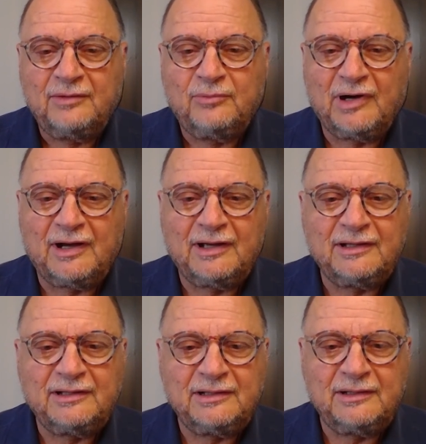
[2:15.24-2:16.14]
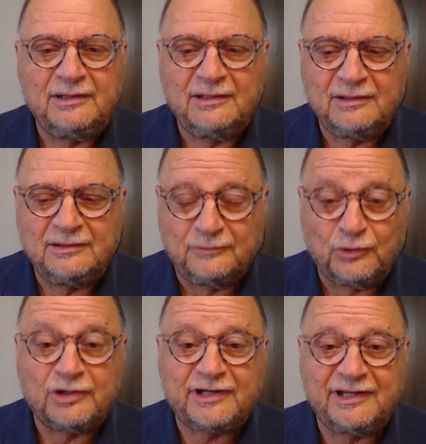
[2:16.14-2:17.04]
by
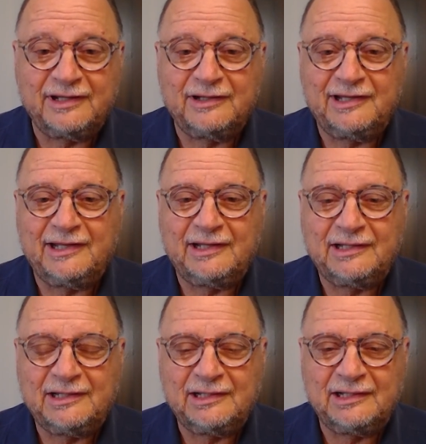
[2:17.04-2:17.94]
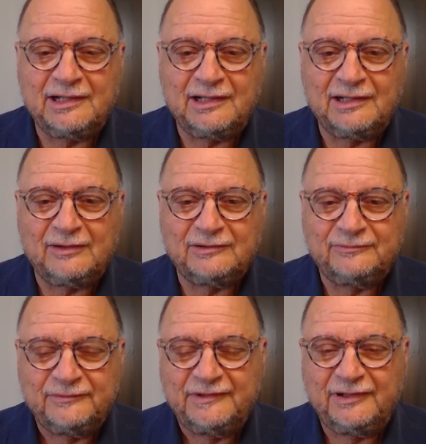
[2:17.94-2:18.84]
working in,
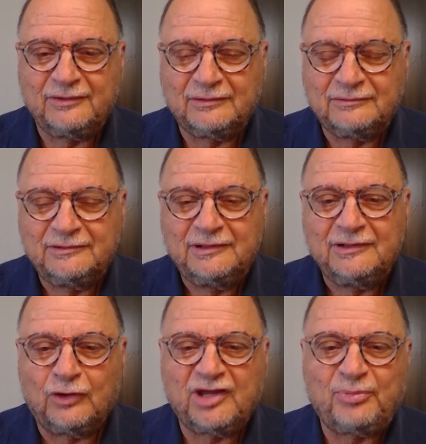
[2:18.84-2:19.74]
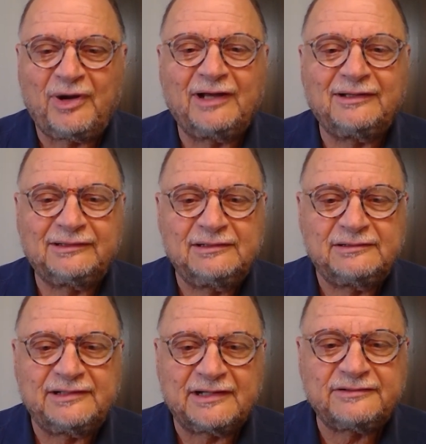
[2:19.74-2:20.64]
occupied
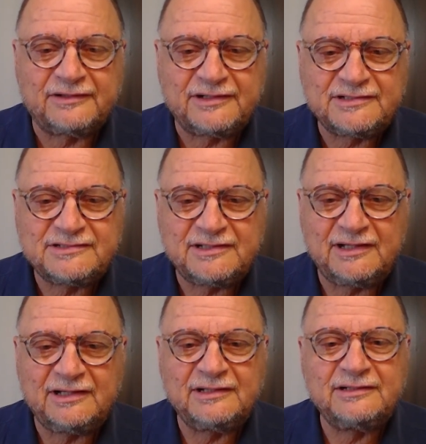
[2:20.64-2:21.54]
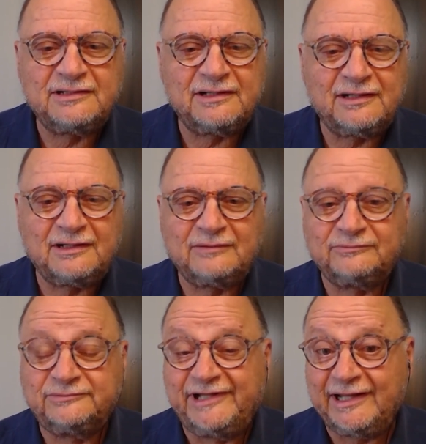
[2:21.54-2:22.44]
territories and
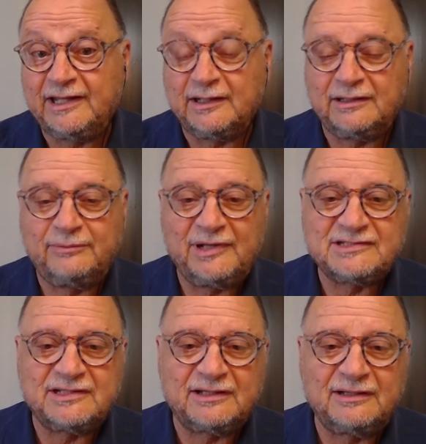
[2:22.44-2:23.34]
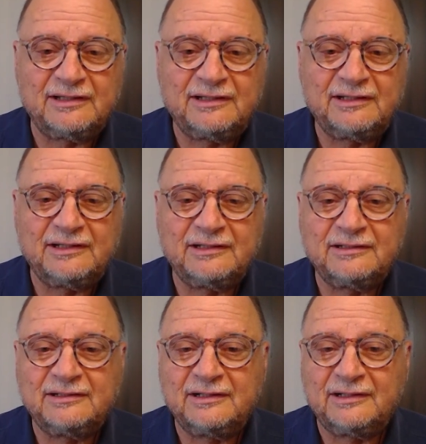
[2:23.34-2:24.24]
digging, basically,
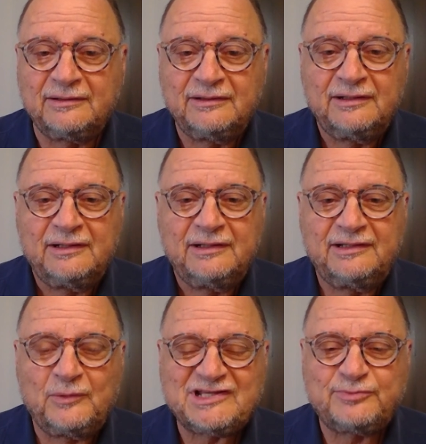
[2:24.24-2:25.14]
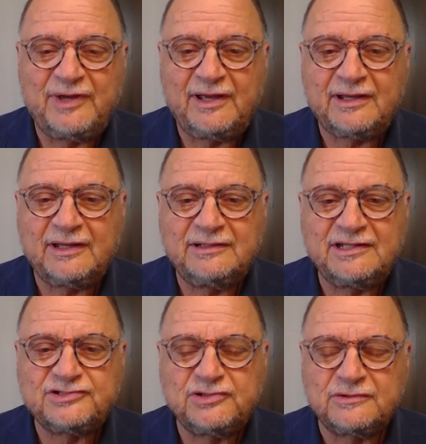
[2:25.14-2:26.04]
in the West Bank and
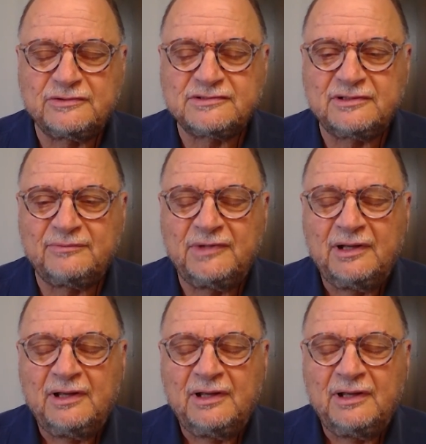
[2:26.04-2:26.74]
East Jerusalem,